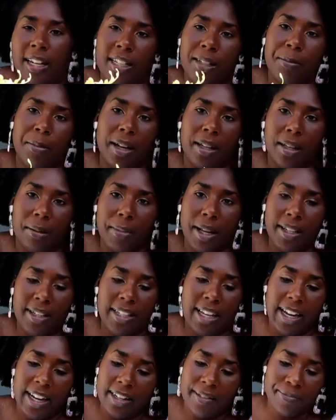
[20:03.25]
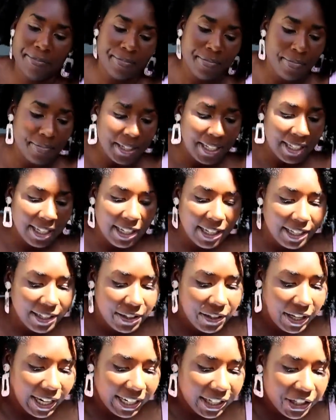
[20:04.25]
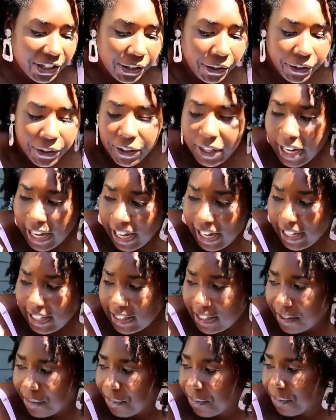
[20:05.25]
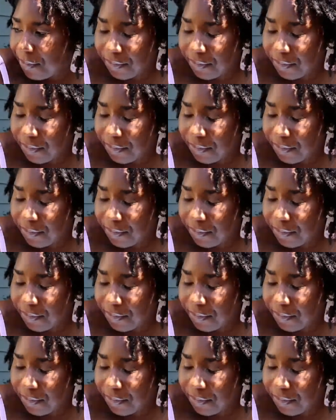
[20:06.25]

I just bought them outside so that I could show you guys.